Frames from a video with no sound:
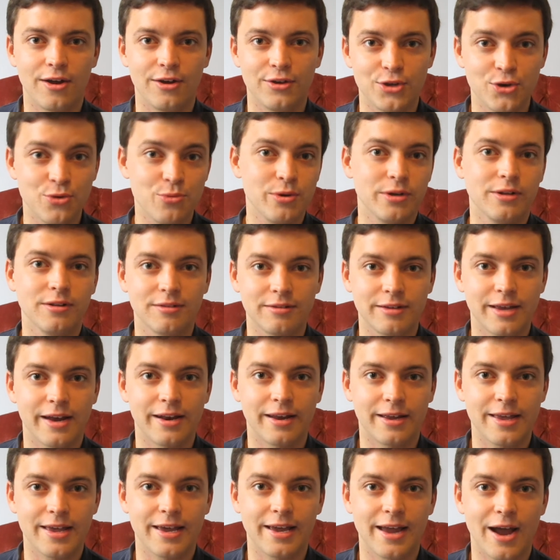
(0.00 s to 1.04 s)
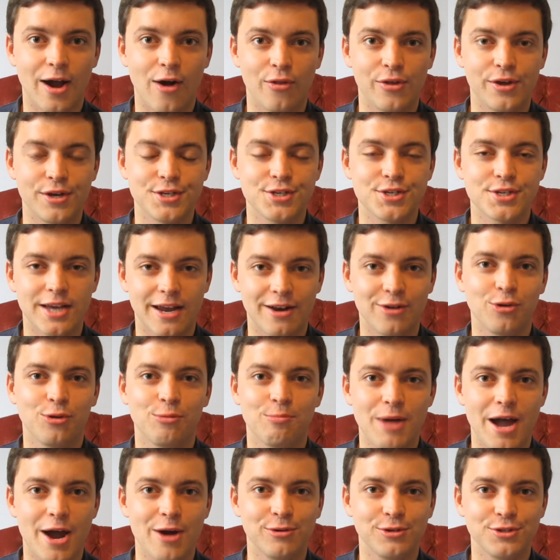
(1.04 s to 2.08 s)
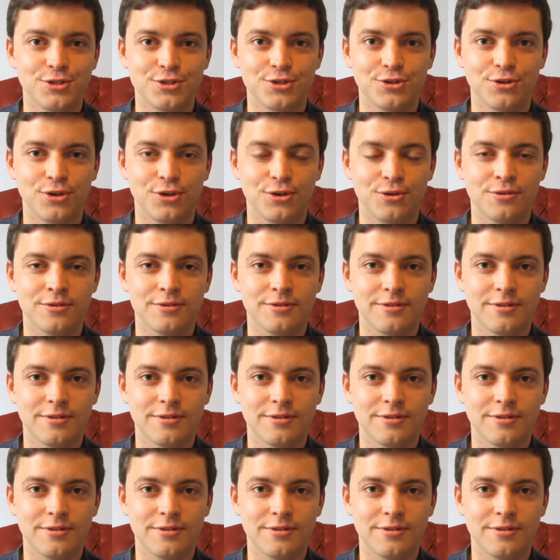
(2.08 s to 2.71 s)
you will get a kick out of this, and all power to you.